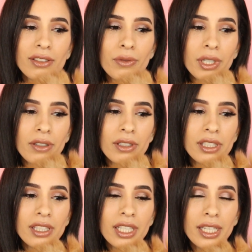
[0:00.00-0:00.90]
You want to go to
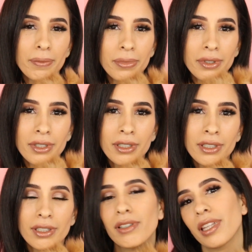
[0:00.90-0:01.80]
sleep?
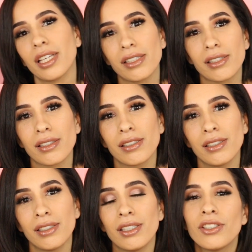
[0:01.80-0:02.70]
Look at this.
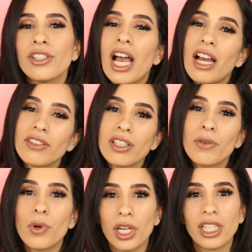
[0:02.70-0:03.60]
She
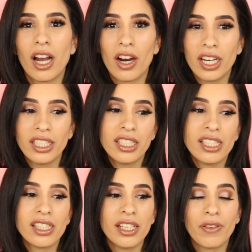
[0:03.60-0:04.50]
actually worked hard.
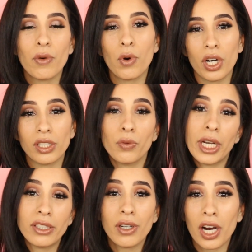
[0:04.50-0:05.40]
This diva worked
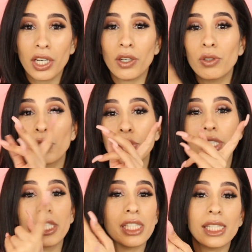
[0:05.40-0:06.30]
way too hard on
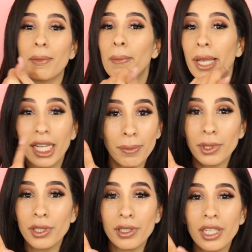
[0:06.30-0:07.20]
choosing this makeup
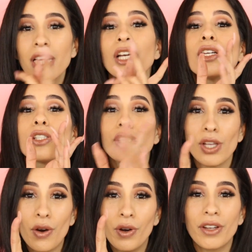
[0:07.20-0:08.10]
look.
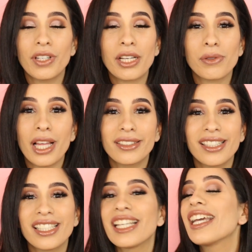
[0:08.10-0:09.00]
So, if you guys would like
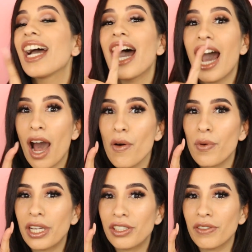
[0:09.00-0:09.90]
to see how
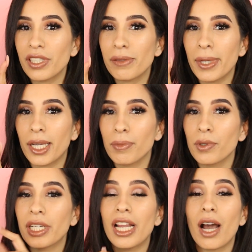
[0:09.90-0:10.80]
we achieved this makeup
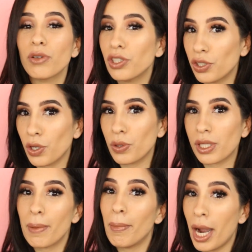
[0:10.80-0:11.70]
look and how she
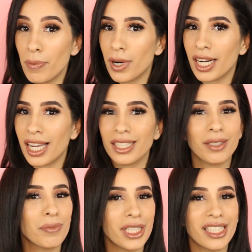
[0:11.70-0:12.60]
chose my
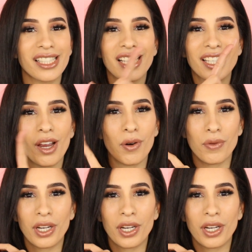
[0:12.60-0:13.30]
product, please keep on